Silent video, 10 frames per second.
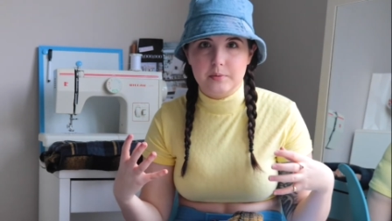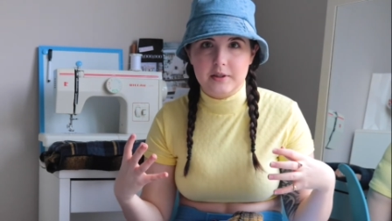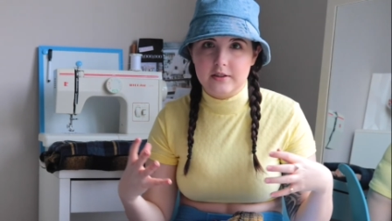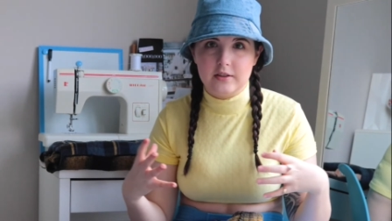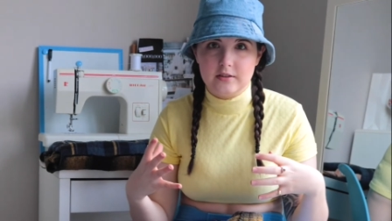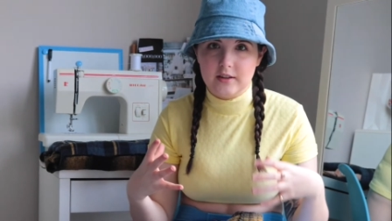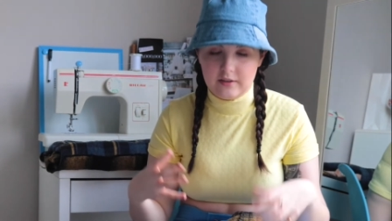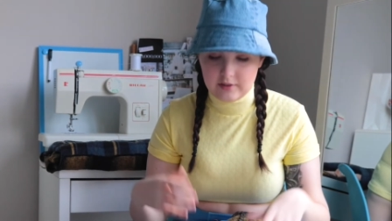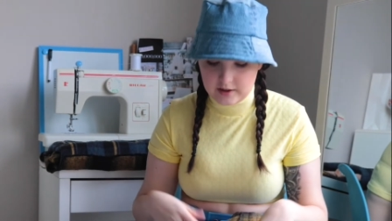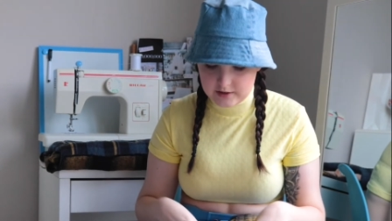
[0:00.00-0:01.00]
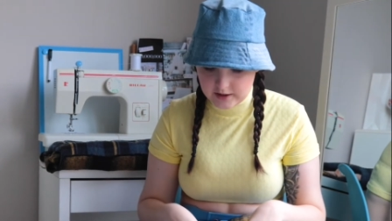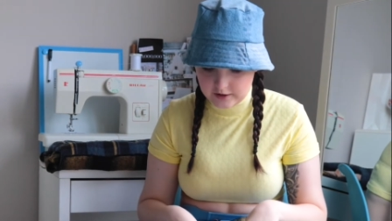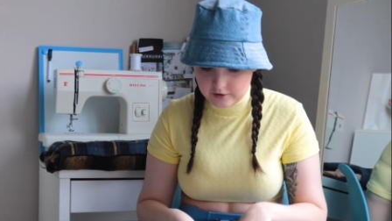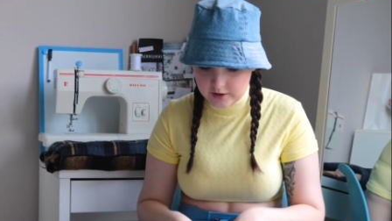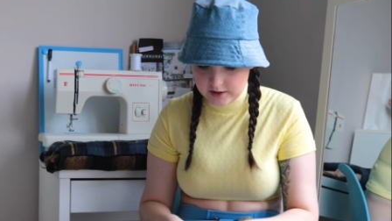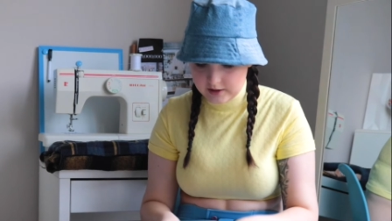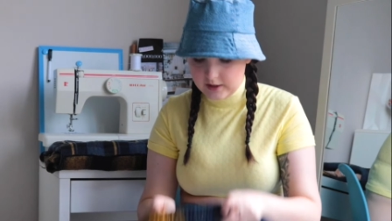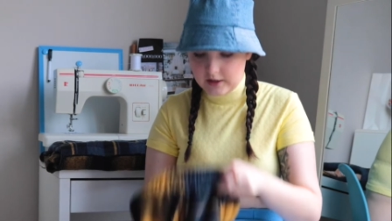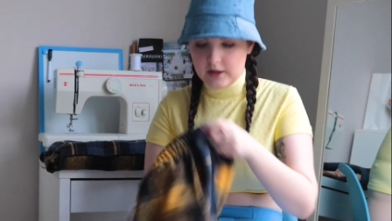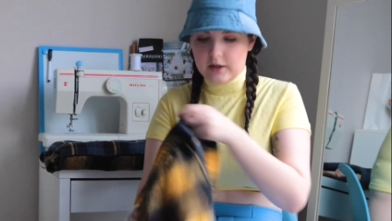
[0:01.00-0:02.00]
means it doesn't have that integrity.
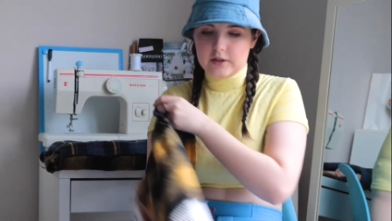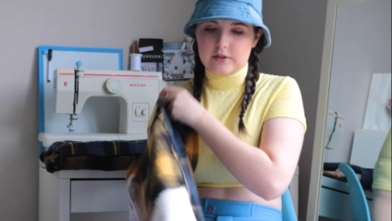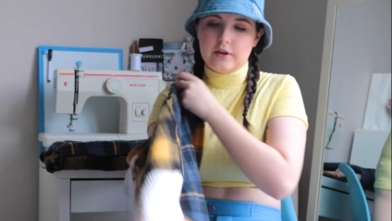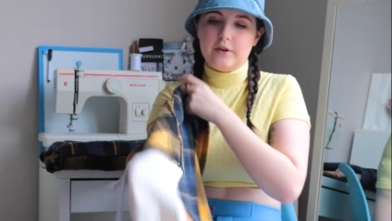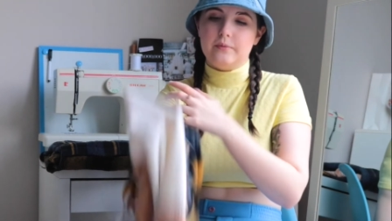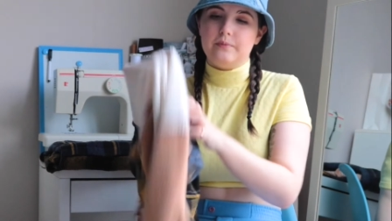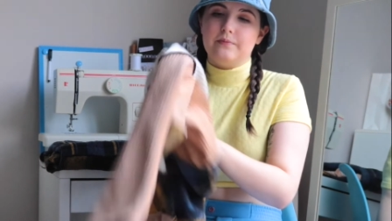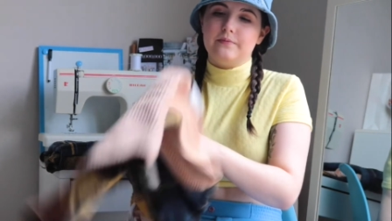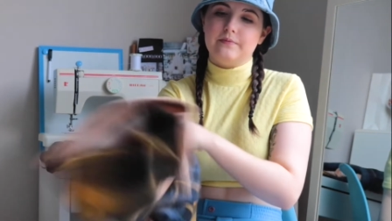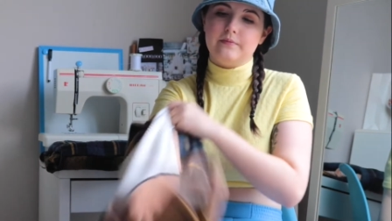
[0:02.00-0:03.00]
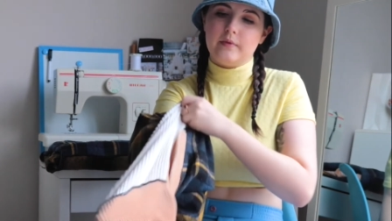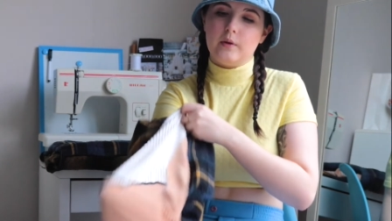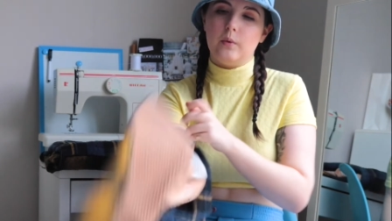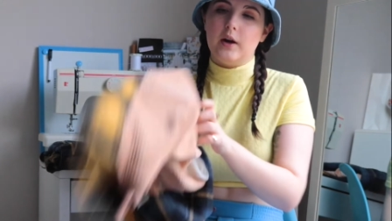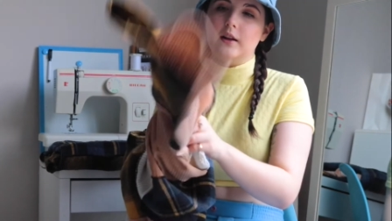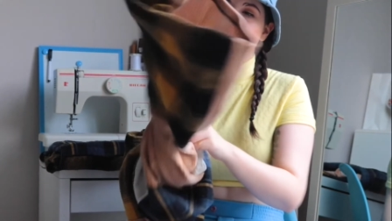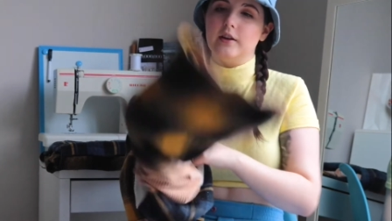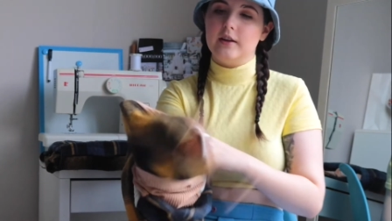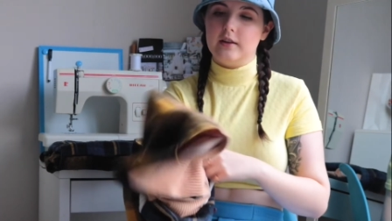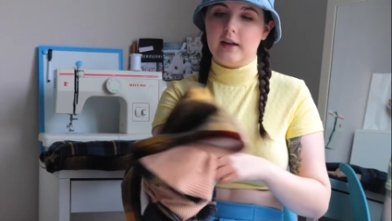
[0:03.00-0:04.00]
So when I look
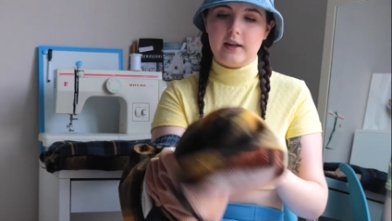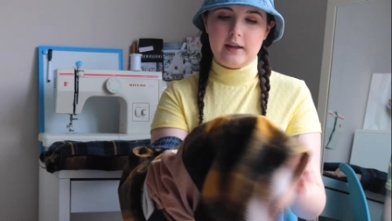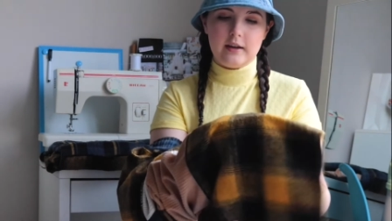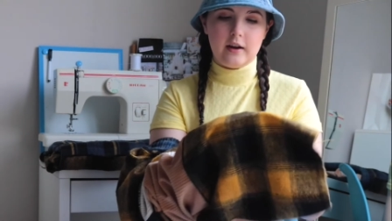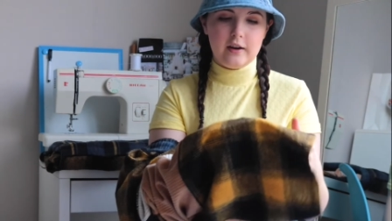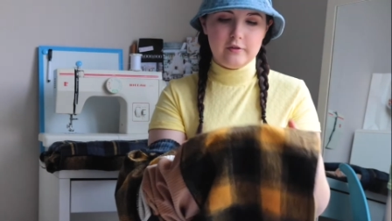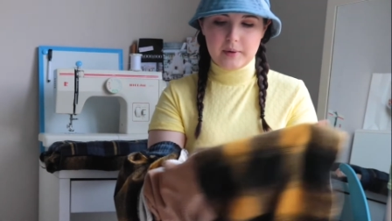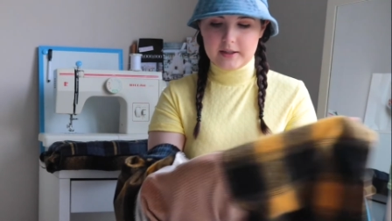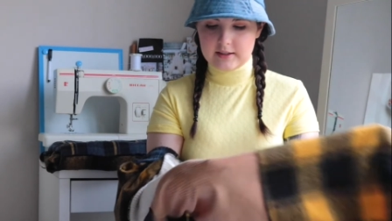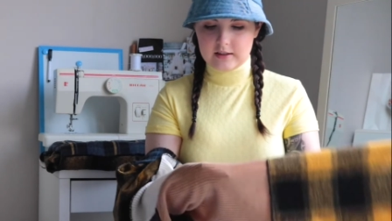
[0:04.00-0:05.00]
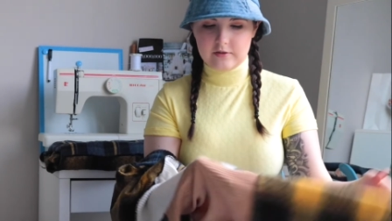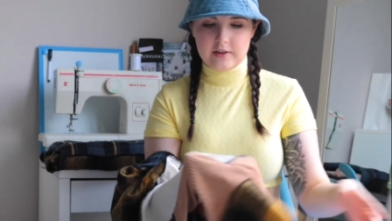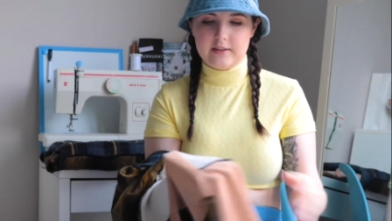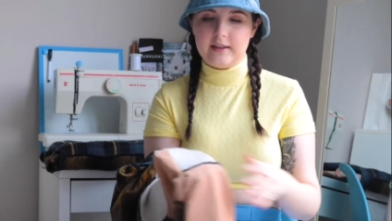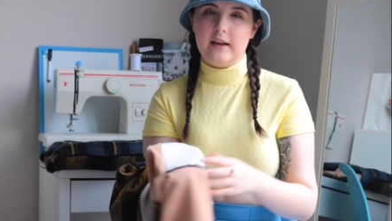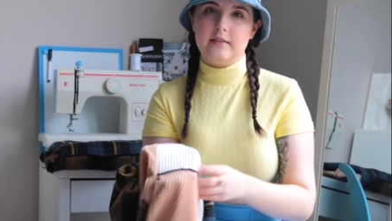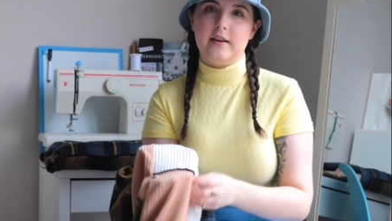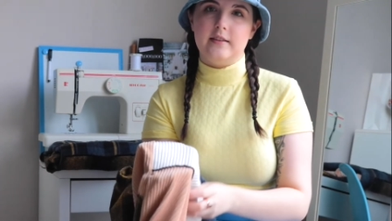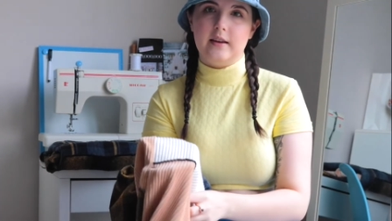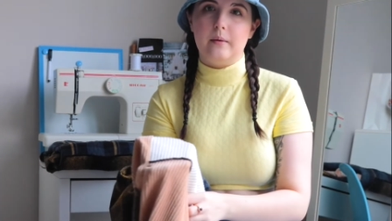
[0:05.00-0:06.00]
at, like, it kind of makes sense for these
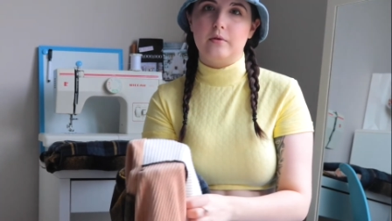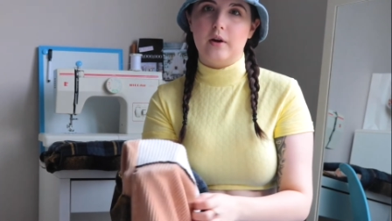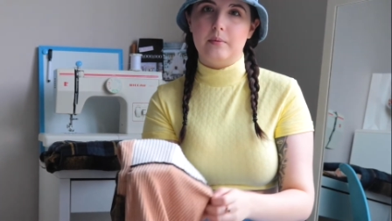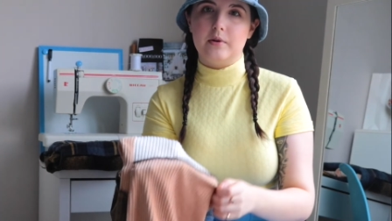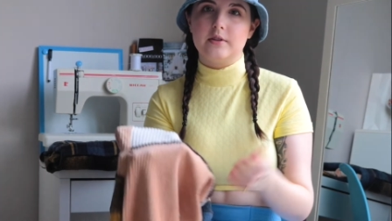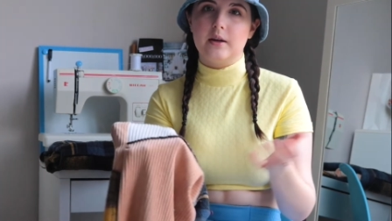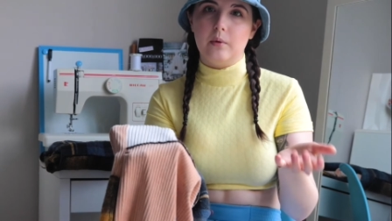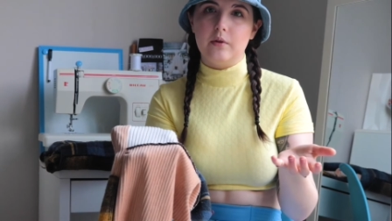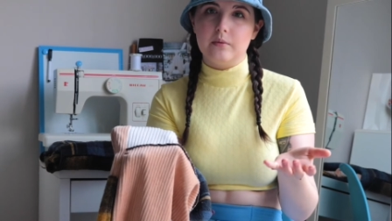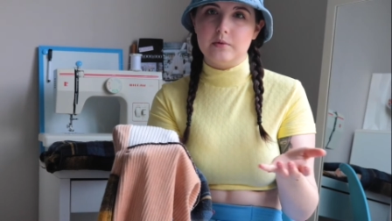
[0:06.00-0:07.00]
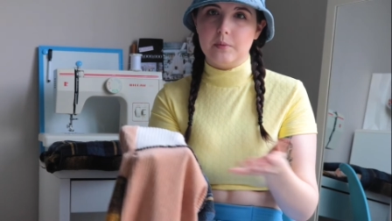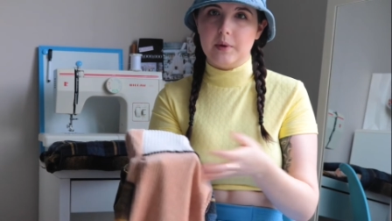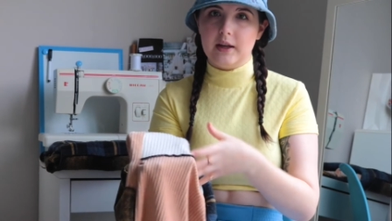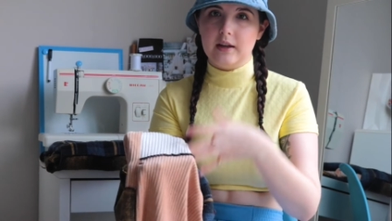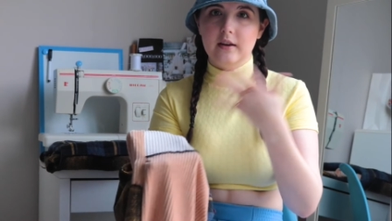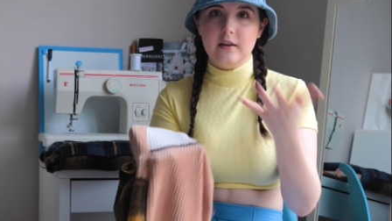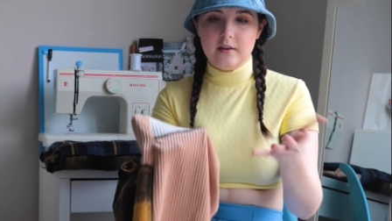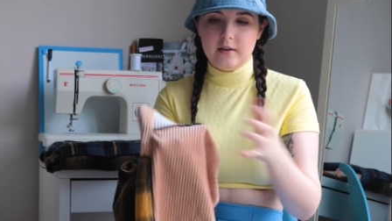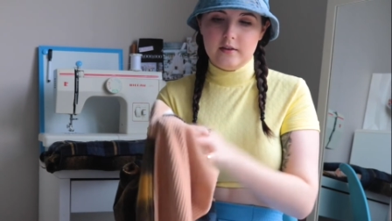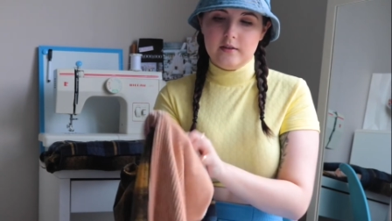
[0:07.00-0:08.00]
outside seams, right? Because they want them to be
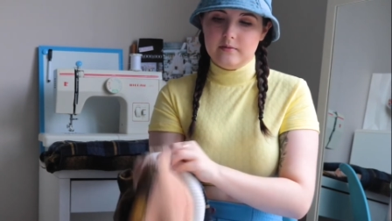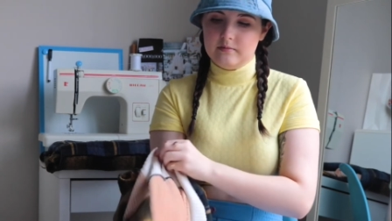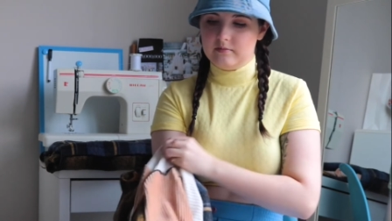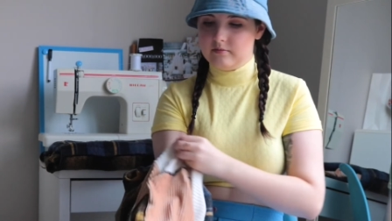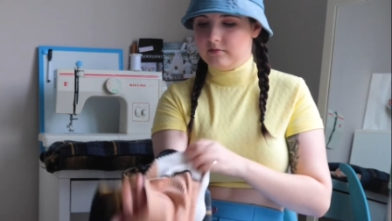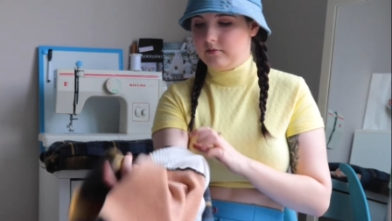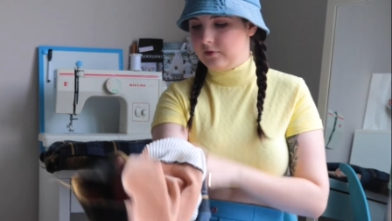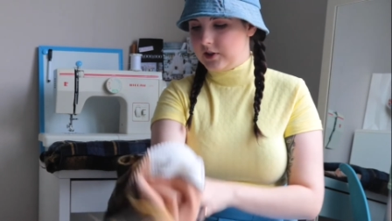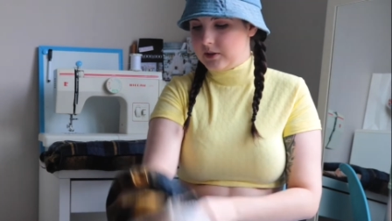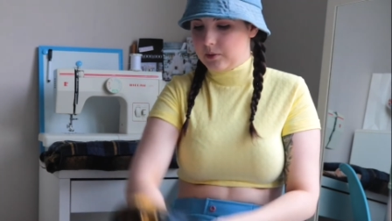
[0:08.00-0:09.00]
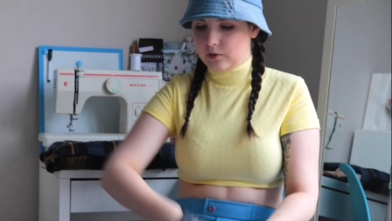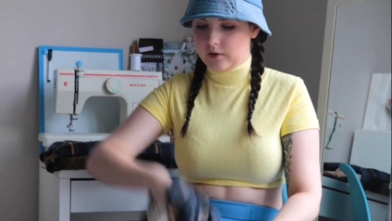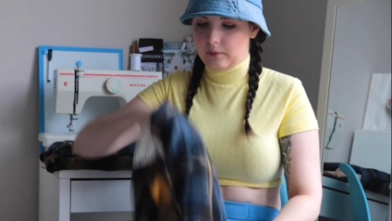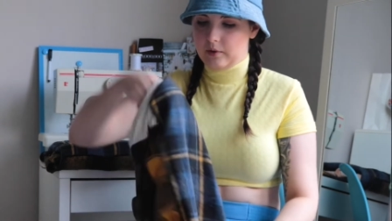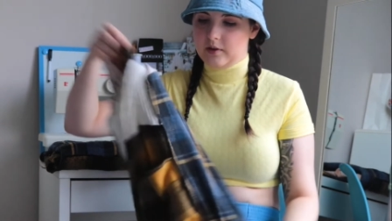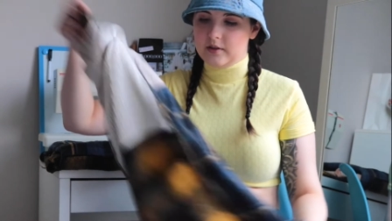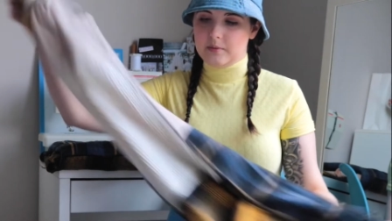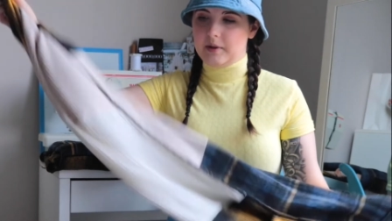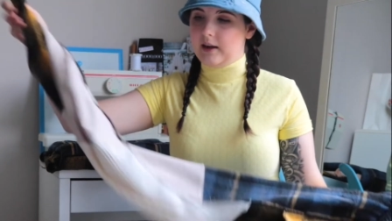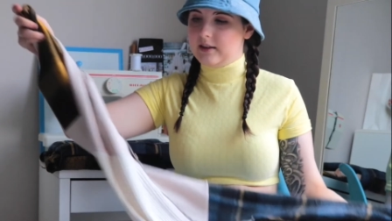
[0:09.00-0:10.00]
visible, they want it to be that